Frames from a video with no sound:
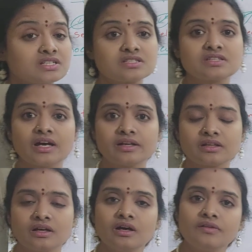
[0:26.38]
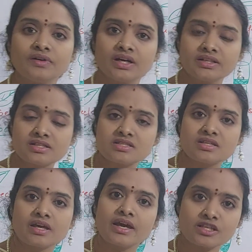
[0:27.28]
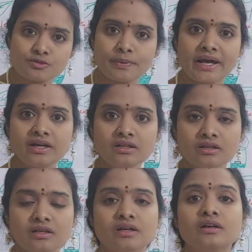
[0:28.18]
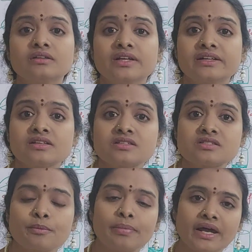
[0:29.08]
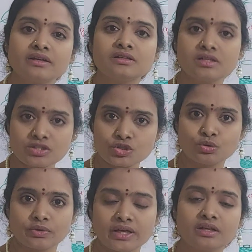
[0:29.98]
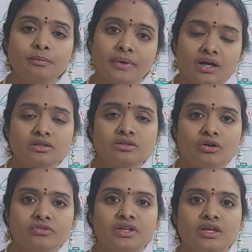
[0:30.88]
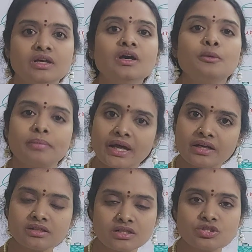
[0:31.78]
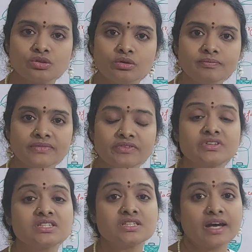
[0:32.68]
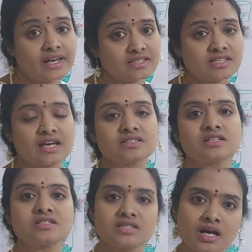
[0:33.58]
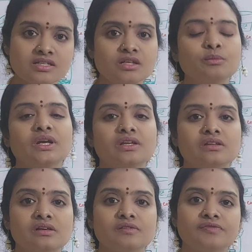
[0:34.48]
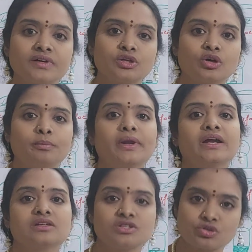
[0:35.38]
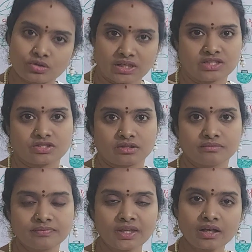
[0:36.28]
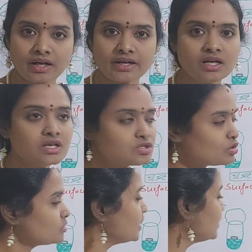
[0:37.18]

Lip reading: that it is the explant, that is the plant tissue, any part of the plant tissue which acts as a starting material for your plant tissue culture, right? So that